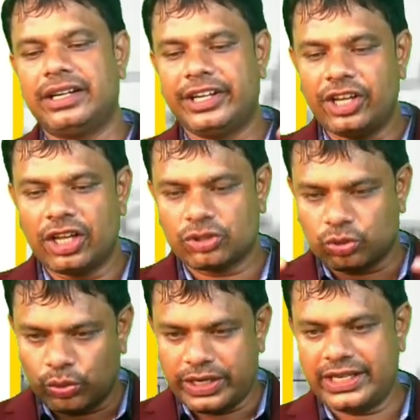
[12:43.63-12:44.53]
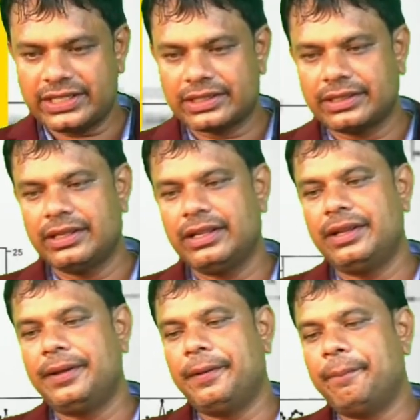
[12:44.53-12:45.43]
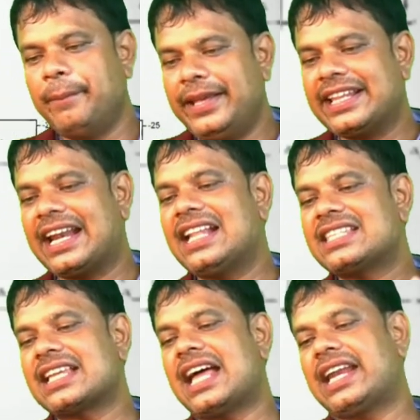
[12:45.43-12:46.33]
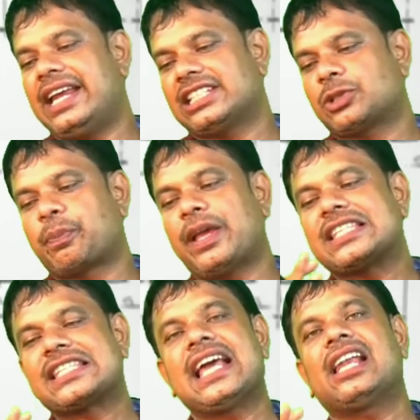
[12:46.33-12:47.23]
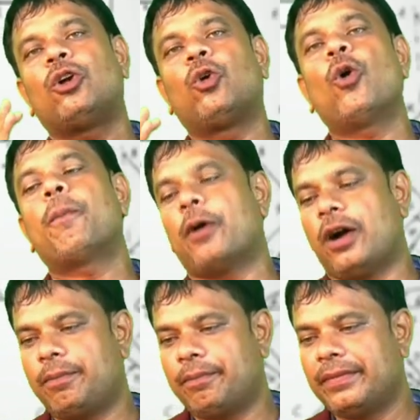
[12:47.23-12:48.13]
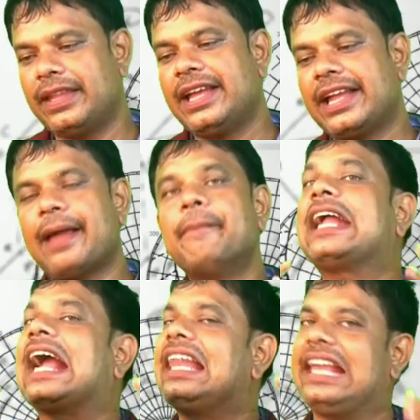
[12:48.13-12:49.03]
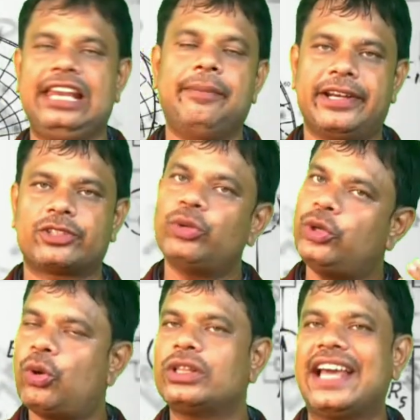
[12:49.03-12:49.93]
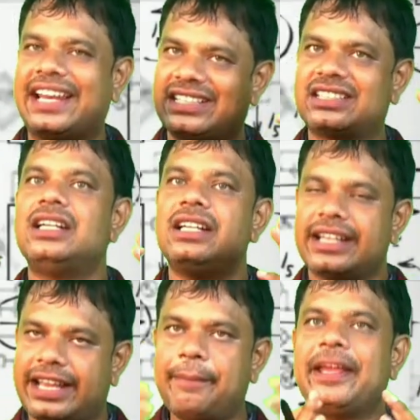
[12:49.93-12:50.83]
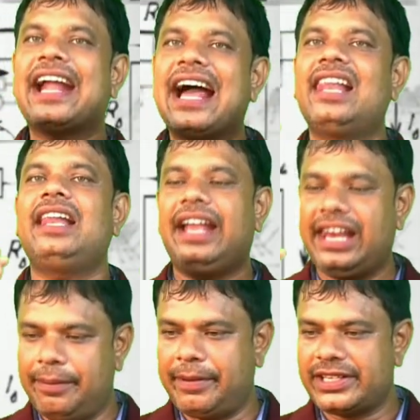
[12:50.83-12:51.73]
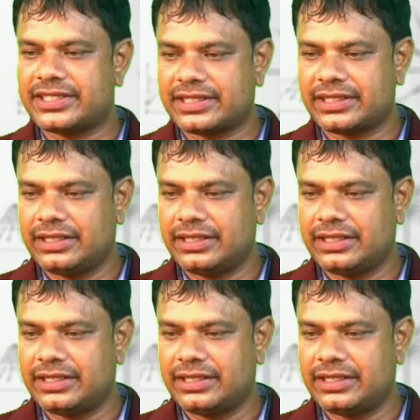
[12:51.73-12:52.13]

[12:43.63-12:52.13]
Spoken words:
Dear students, minerals are a special group of chemical elements. We know there are chemical elements